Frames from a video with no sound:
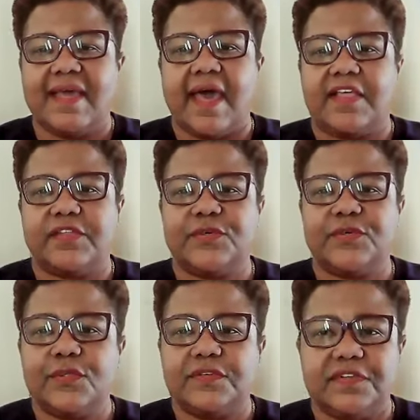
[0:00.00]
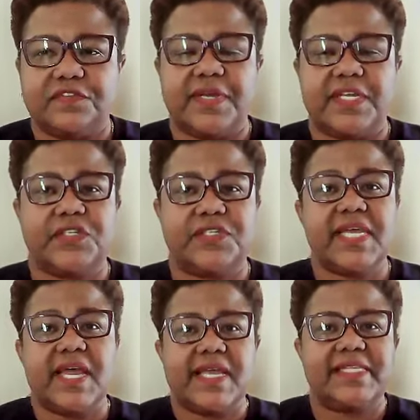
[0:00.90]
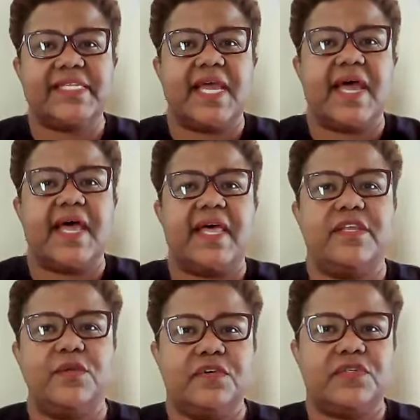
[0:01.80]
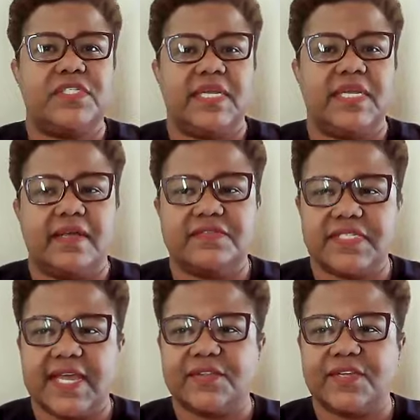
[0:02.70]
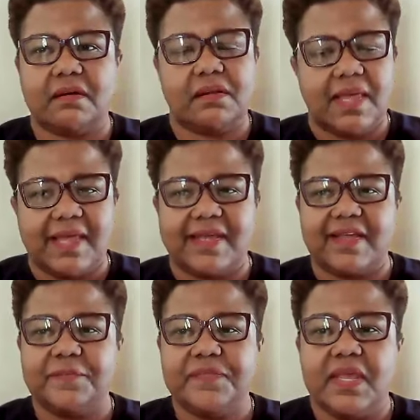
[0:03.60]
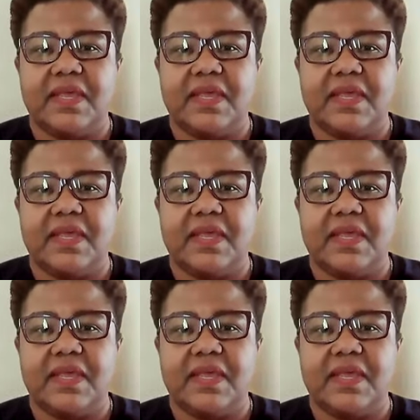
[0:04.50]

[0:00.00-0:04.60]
at the School of Information Science at the University of South Carolina.